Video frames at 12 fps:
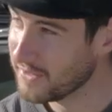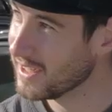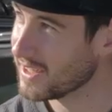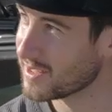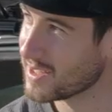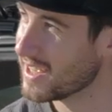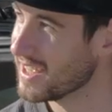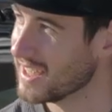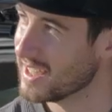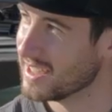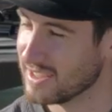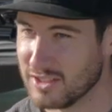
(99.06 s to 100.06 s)
to get
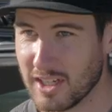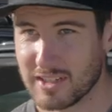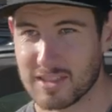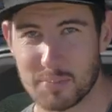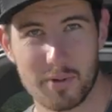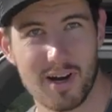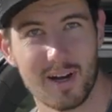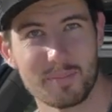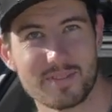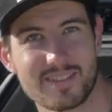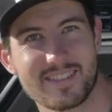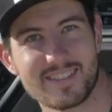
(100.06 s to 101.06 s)
prepared for the production
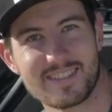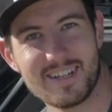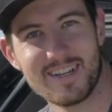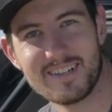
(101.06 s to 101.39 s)
and for the